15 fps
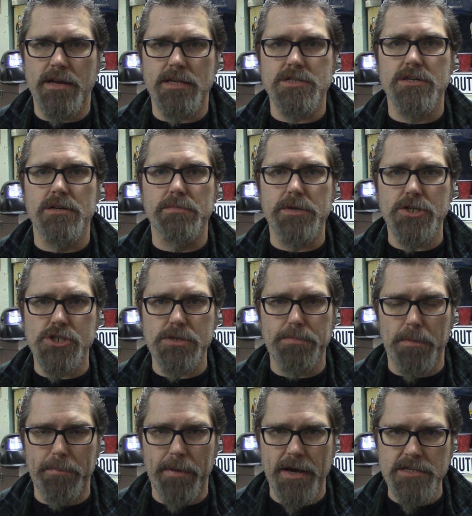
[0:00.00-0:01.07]
It's going to be
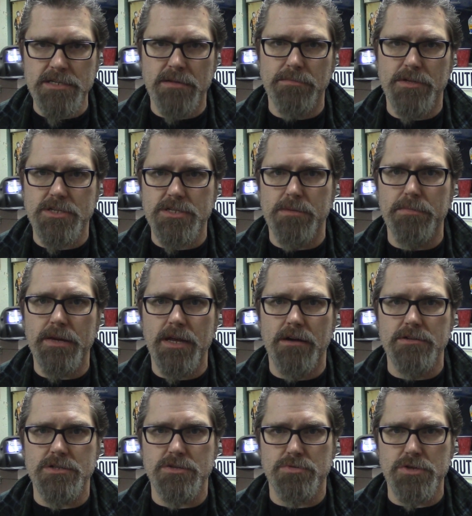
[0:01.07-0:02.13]
cheaper. Buy something that somebody
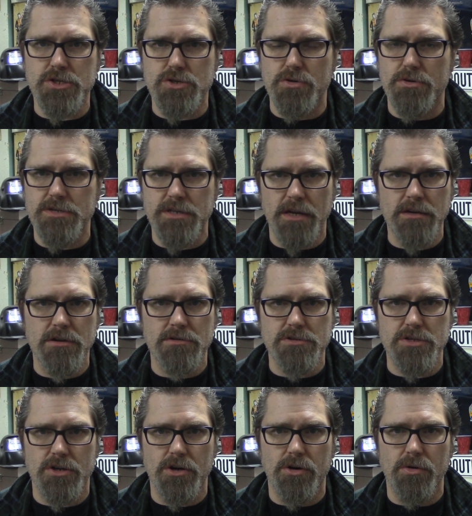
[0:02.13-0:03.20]
else has restored 10
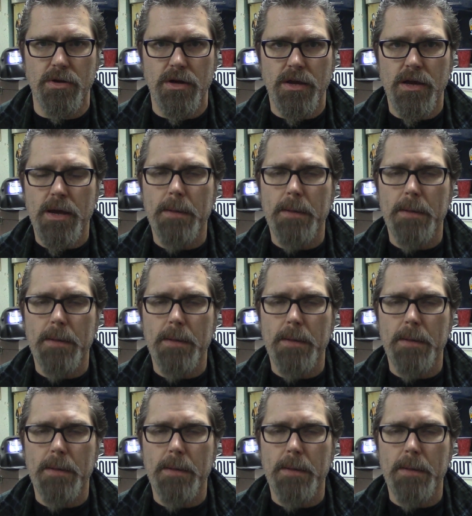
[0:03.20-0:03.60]
years ago.